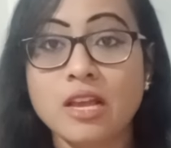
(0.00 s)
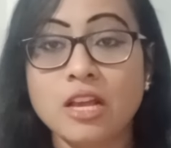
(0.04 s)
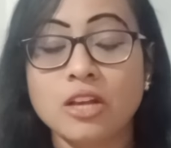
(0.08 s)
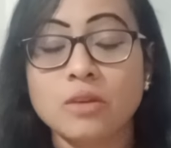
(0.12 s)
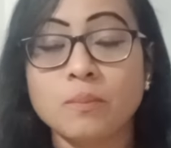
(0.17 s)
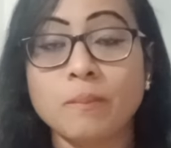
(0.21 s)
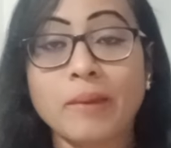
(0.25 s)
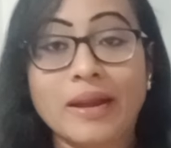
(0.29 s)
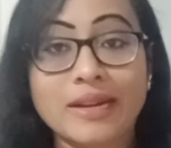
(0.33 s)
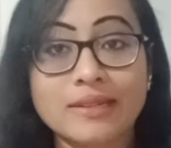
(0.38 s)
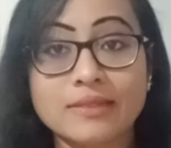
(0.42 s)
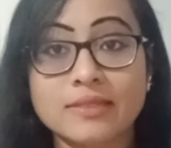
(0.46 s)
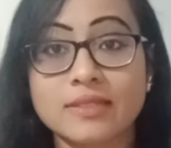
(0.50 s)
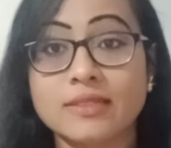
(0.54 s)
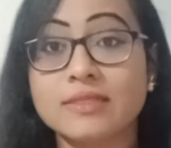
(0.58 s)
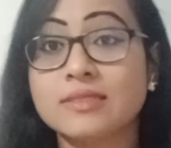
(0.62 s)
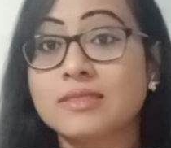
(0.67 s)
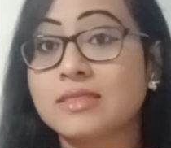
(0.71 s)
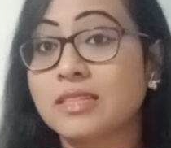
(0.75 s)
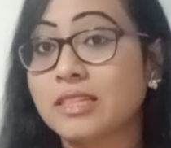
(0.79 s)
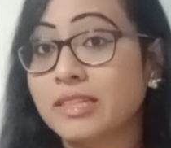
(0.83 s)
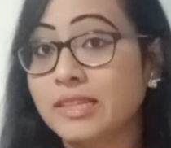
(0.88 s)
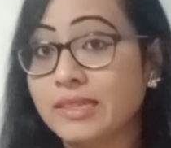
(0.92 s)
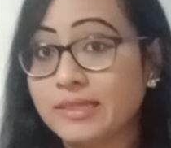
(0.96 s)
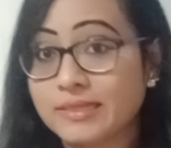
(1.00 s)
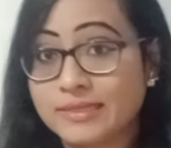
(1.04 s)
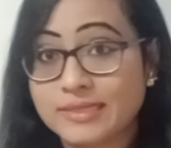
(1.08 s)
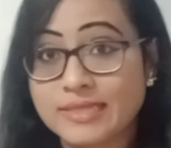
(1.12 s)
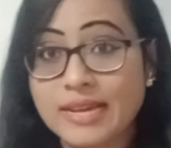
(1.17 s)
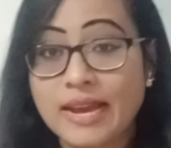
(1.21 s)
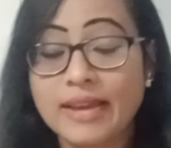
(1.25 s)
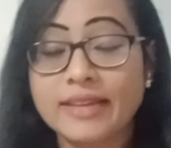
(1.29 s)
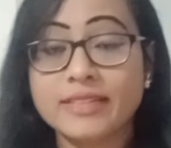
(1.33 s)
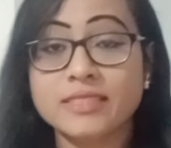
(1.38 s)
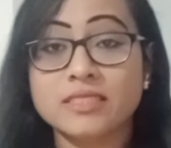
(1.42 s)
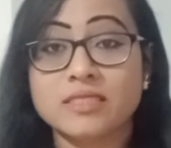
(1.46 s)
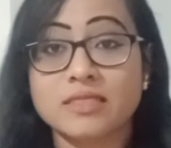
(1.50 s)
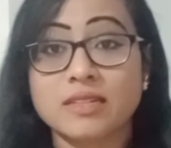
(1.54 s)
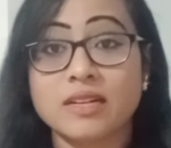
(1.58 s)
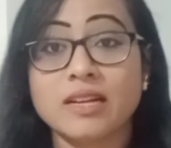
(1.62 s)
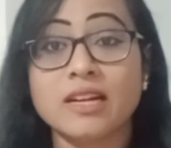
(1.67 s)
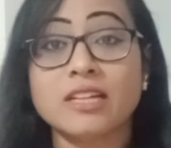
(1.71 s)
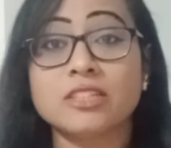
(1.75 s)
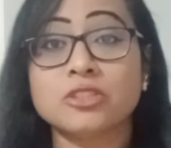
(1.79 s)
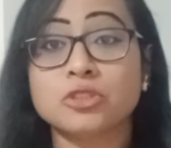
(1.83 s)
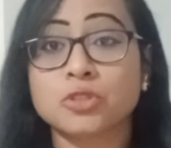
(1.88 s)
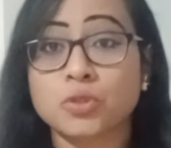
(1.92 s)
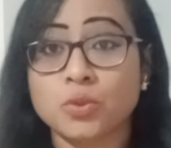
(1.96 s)
but it's a tight
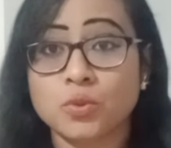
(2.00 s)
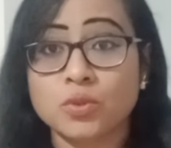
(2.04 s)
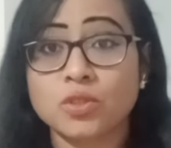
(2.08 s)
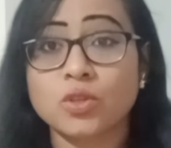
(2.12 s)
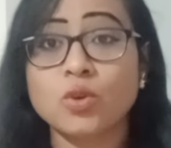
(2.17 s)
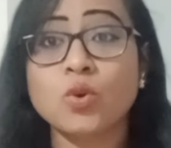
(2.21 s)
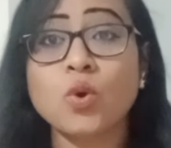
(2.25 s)
cutthroat